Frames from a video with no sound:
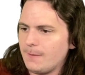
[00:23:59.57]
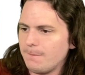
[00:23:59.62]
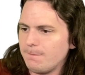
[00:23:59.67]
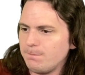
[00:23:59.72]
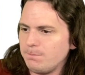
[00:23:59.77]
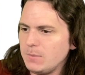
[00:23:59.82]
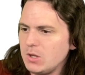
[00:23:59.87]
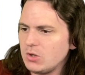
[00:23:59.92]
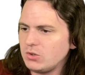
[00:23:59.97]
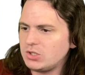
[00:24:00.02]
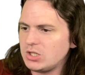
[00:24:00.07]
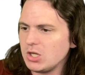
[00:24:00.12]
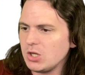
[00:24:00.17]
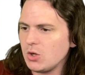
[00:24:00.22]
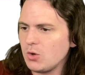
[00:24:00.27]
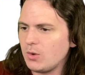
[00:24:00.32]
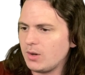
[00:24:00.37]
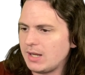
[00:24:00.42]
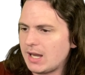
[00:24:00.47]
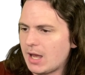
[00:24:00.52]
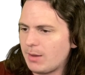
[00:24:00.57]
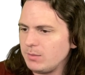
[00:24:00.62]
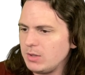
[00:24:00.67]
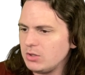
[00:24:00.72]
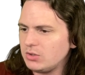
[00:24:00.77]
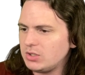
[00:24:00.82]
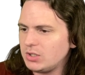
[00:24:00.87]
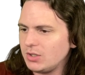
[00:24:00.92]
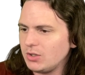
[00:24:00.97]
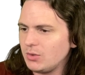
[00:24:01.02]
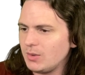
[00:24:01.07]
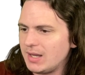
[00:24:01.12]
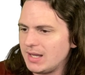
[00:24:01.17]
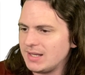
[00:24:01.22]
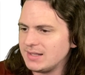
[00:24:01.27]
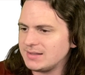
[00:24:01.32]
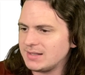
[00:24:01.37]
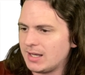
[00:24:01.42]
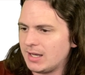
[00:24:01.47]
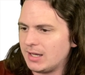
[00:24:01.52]
Mewtwo. Now, Mewtwo
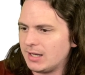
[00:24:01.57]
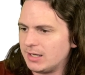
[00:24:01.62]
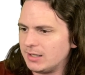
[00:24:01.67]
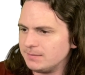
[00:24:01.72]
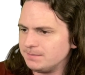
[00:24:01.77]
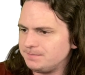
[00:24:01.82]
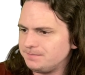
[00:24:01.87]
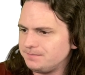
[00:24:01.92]
is, uh,